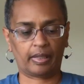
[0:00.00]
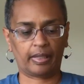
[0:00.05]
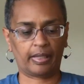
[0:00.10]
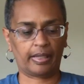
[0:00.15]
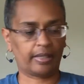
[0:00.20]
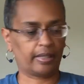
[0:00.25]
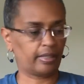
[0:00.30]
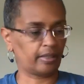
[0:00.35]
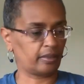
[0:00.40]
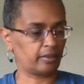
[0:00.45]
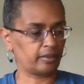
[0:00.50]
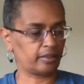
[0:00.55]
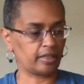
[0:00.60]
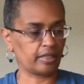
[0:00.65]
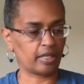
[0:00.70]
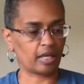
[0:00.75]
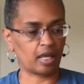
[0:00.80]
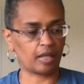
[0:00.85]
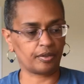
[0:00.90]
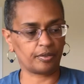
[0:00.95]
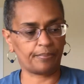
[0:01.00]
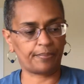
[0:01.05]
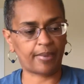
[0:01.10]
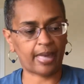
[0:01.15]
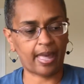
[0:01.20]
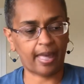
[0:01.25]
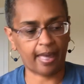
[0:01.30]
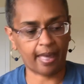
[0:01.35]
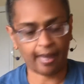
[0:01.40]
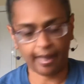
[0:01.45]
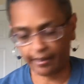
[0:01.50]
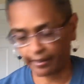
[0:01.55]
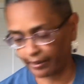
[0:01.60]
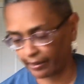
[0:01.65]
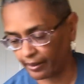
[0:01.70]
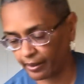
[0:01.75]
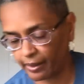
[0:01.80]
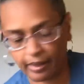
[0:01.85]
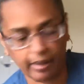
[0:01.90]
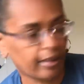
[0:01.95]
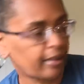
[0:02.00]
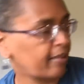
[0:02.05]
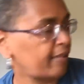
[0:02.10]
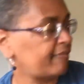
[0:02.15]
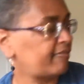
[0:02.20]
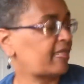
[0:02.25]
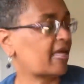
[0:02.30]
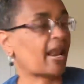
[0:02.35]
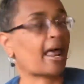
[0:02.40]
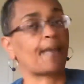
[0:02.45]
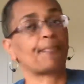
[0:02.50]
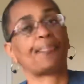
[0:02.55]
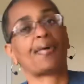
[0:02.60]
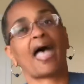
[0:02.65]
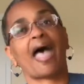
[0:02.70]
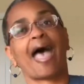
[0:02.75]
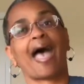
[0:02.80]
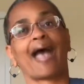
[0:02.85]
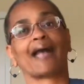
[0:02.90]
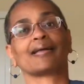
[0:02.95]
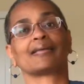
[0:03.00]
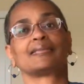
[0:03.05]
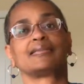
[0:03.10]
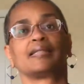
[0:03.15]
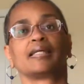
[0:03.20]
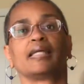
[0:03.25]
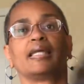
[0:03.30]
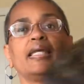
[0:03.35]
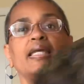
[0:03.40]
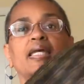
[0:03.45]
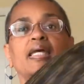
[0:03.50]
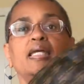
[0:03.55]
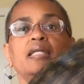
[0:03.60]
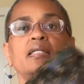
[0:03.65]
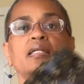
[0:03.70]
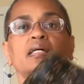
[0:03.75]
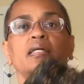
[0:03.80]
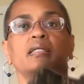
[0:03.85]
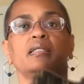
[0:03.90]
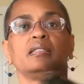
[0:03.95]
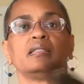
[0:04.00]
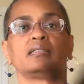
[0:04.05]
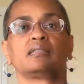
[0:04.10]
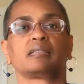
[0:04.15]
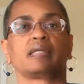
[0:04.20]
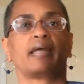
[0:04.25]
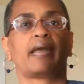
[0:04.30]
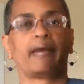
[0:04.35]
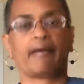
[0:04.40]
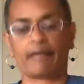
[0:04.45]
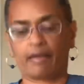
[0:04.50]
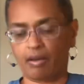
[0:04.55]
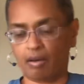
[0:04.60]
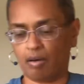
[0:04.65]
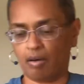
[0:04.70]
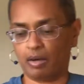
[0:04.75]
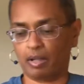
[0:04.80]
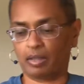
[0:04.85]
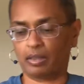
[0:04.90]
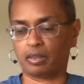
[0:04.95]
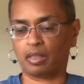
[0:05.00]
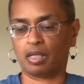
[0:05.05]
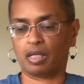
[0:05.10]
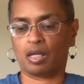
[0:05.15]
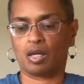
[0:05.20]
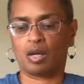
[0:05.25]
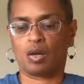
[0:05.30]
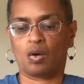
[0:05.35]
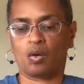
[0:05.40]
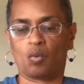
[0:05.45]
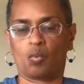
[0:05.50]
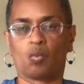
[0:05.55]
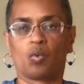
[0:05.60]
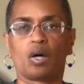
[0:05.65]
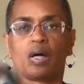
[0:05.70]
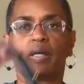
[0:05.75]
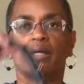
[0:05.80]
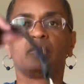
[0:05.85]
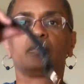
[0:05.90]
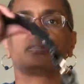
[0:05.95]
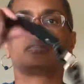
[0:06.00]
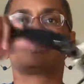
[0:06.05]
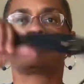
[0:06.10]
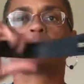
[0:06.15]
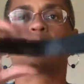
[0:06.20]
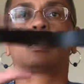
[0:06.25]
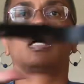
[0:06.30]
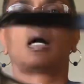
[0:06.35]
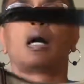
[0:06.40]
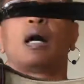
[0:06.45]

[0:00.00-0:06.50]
And the other bag that I packed in this carry-on was